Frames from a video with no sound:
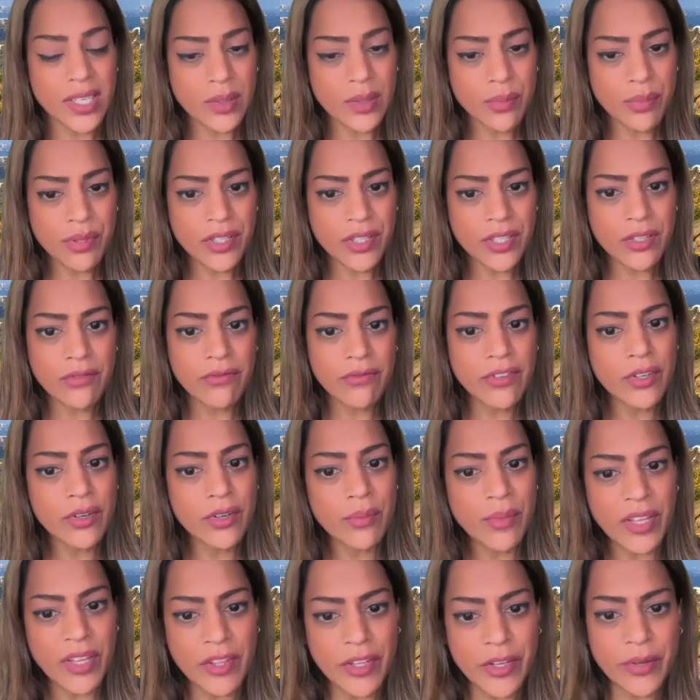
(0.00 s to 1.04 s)
to put uveal
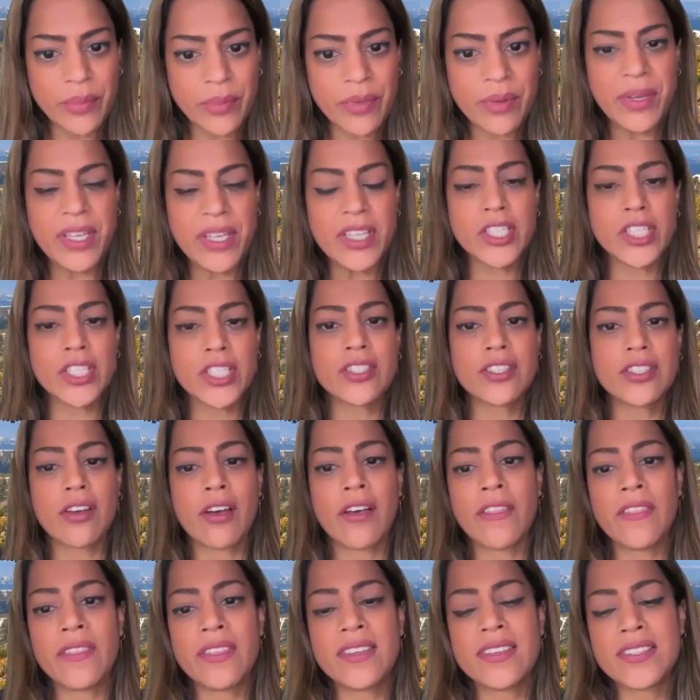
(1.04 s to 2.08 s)
melanoma patients
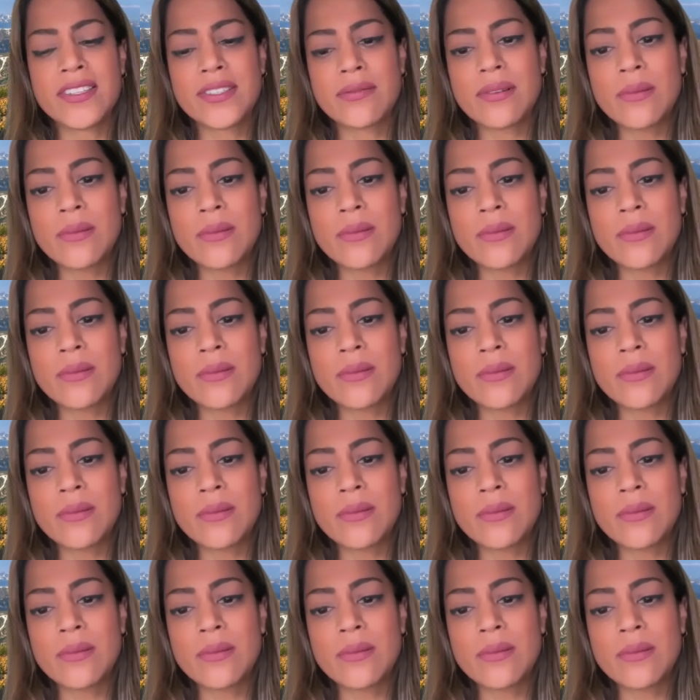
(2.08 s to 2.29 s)
on this.